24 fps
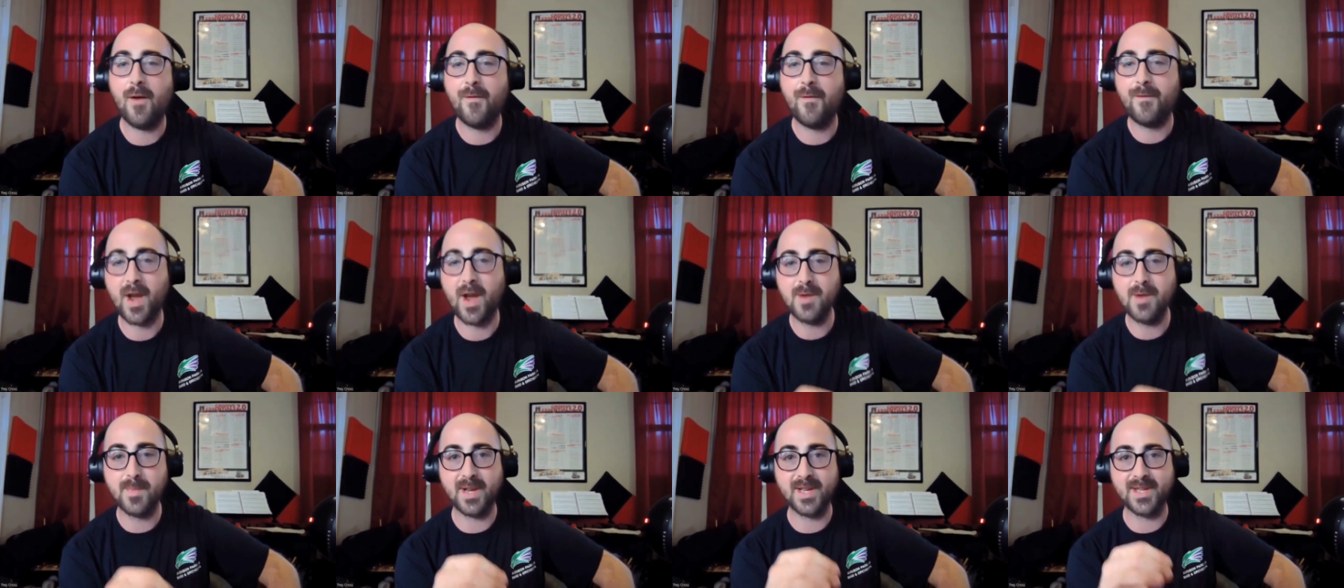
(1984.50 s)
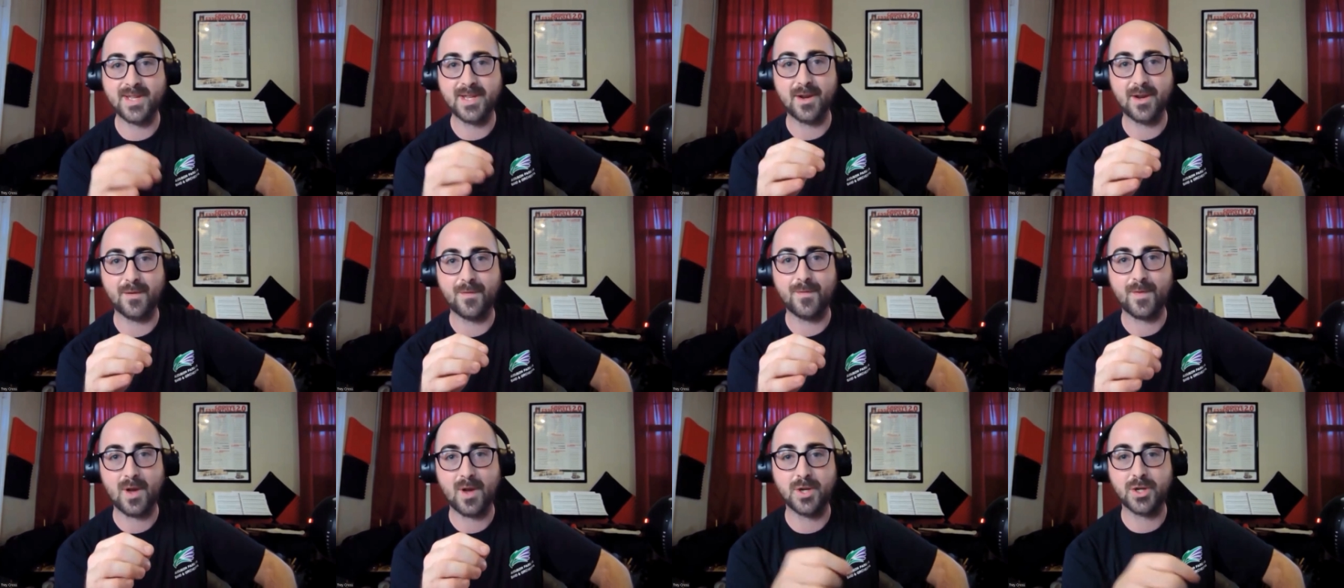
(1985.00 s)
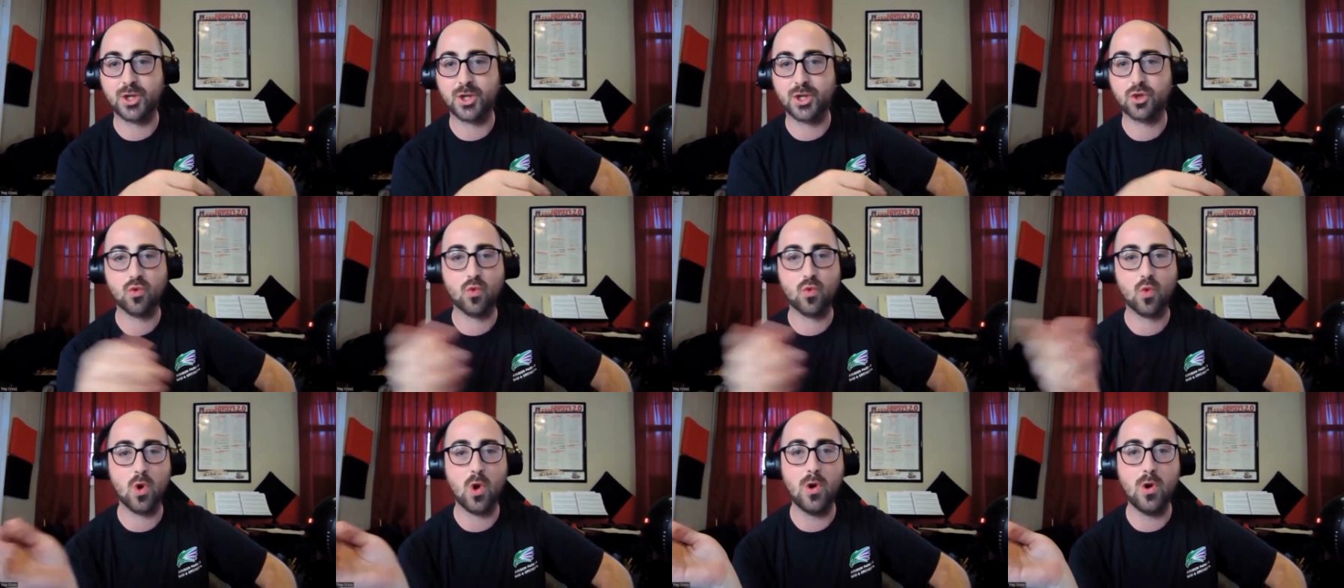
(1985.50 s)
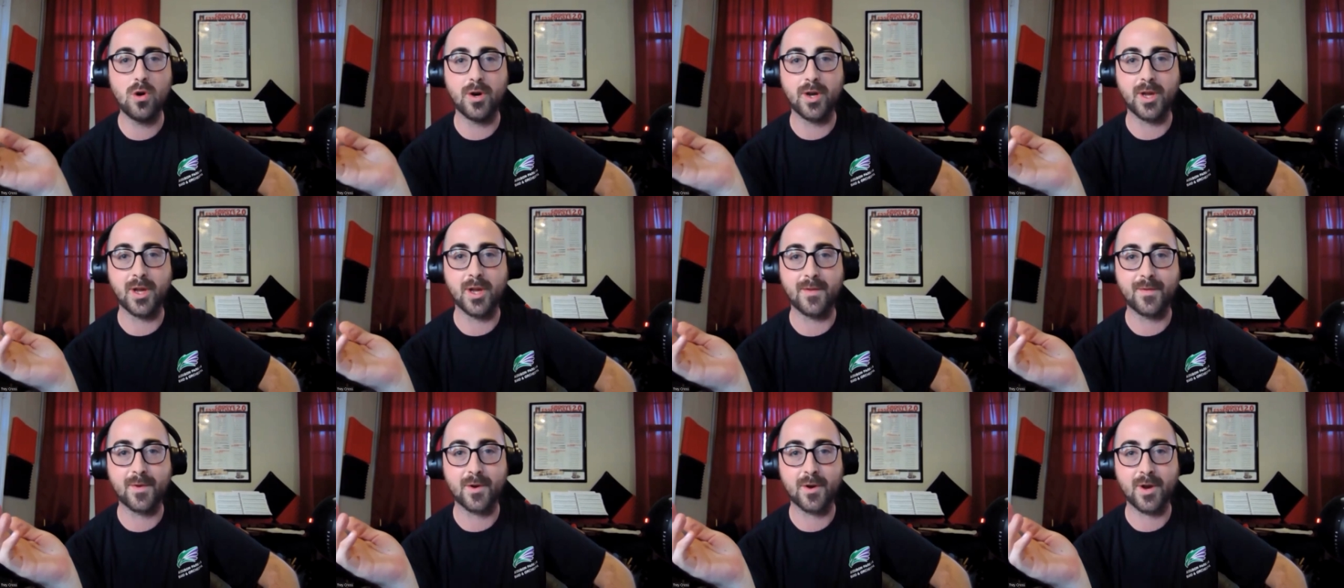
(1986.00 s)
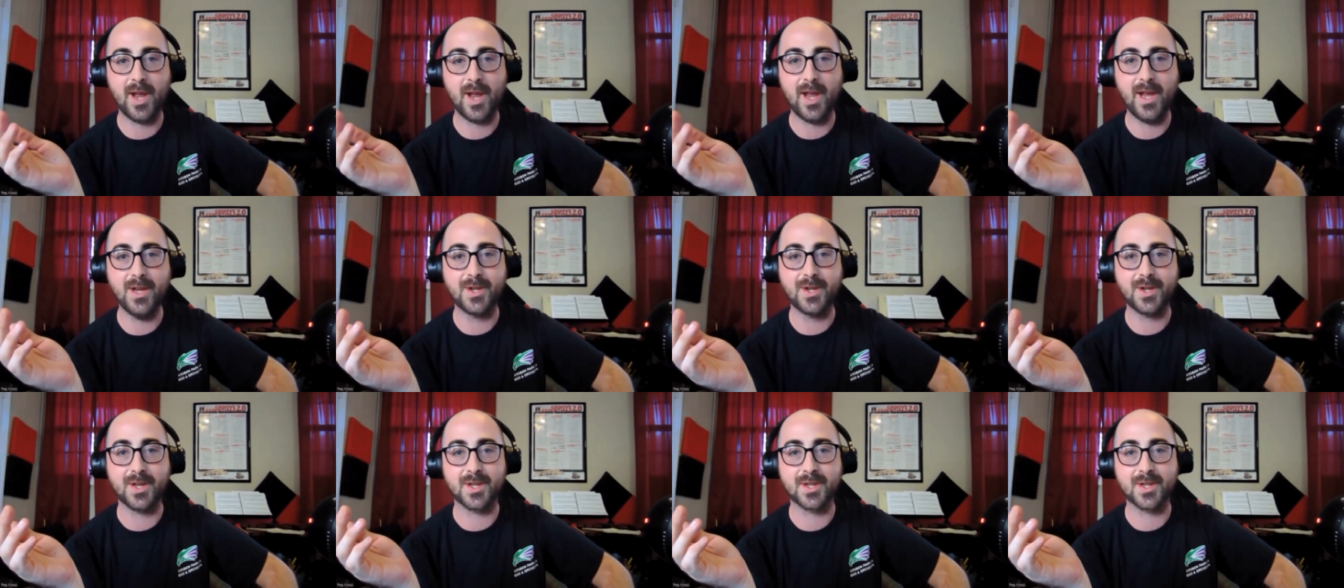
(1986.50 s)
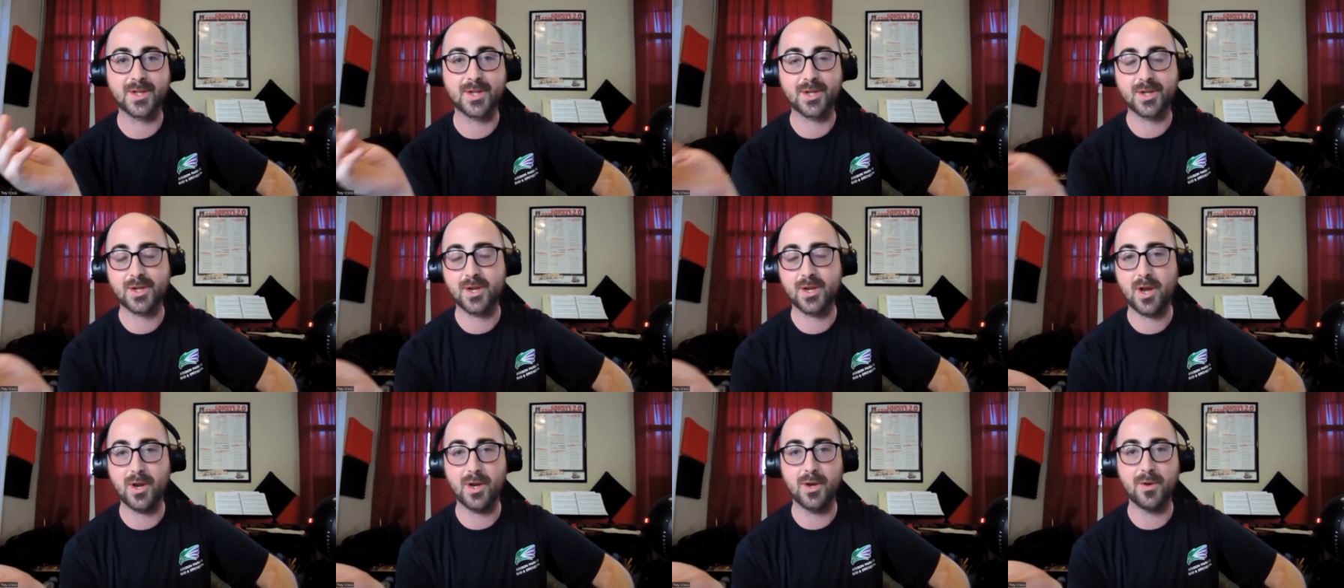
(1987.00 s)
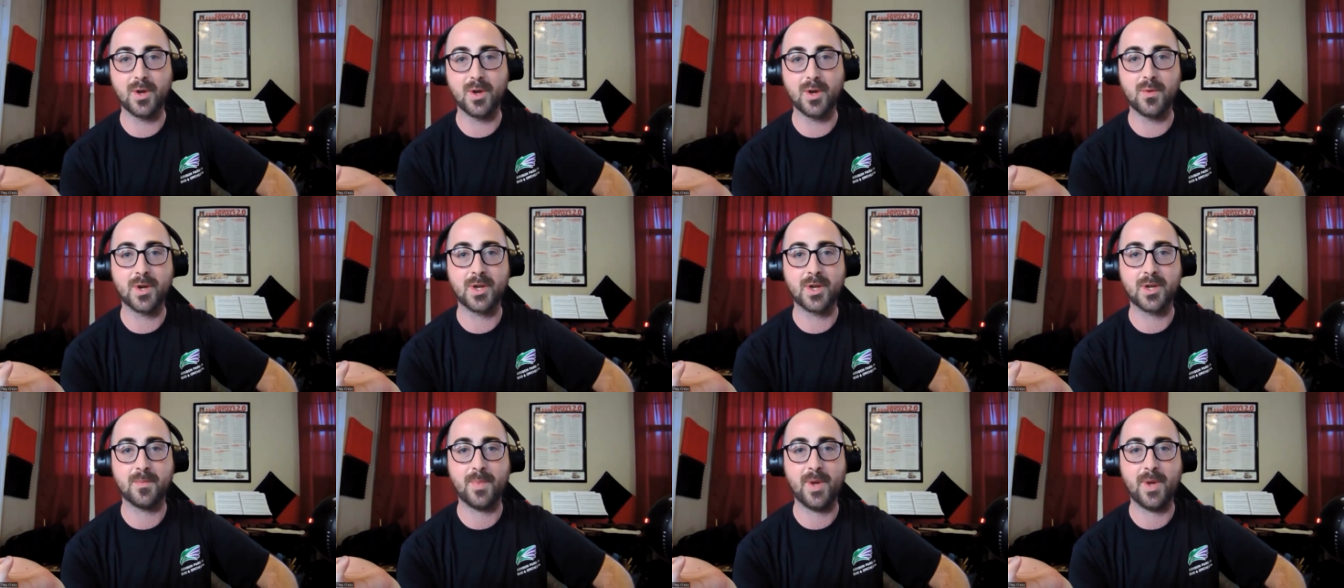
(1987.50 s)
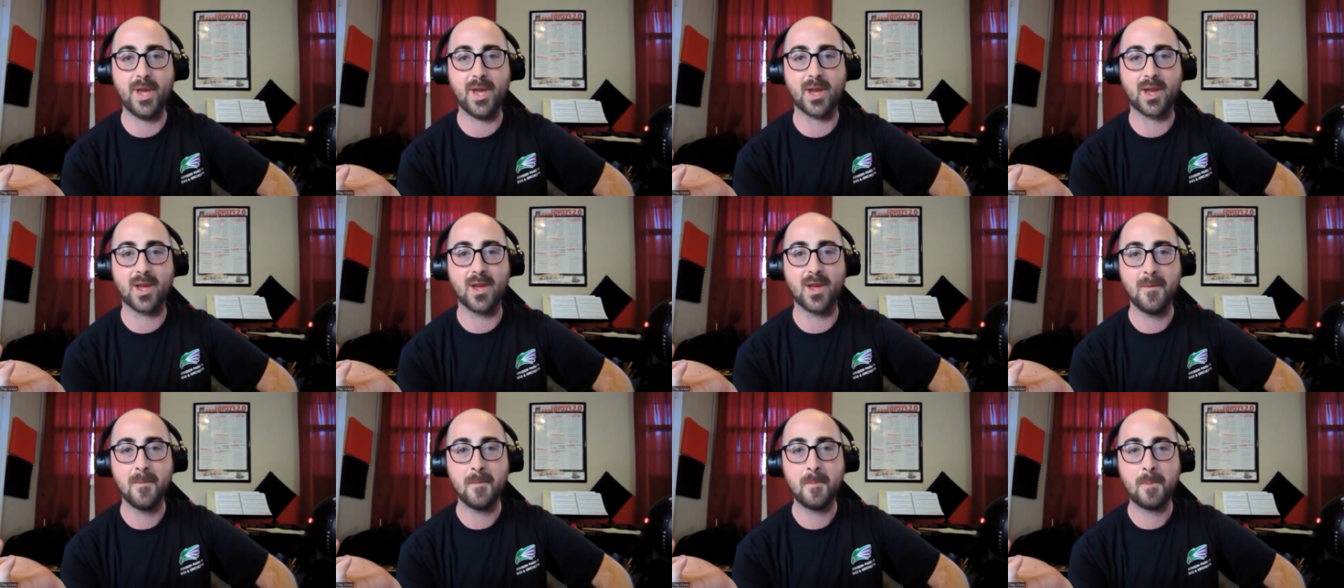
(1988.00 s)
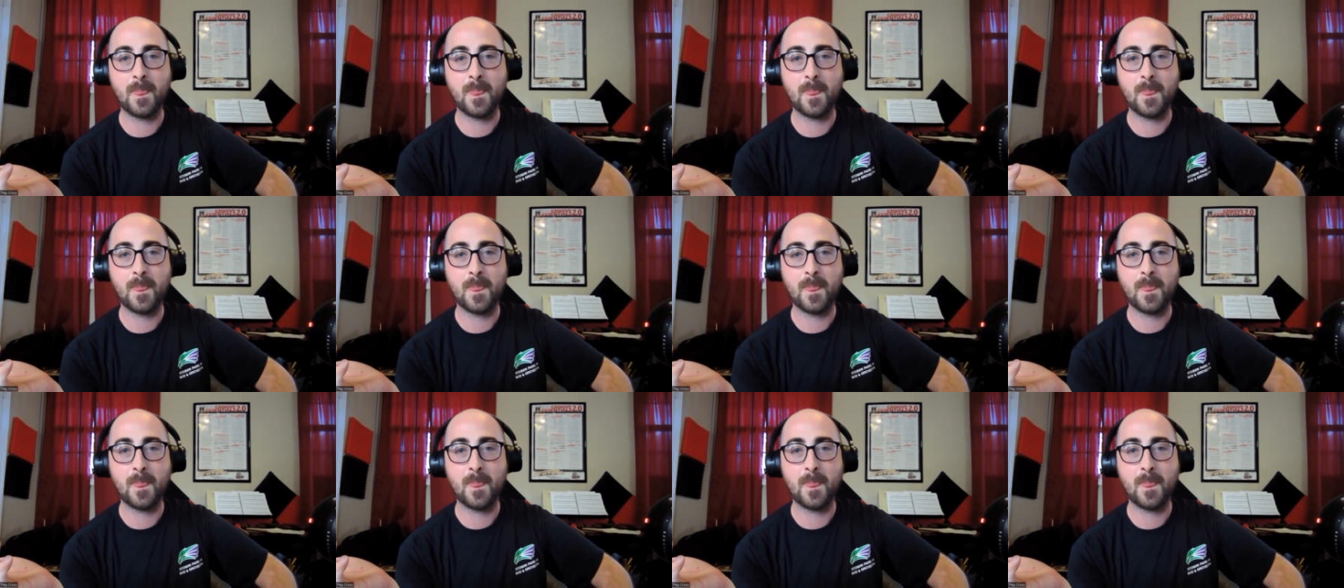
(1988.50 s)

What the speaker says: I'll find myself just scrolling for ages, just not knowing what to pick.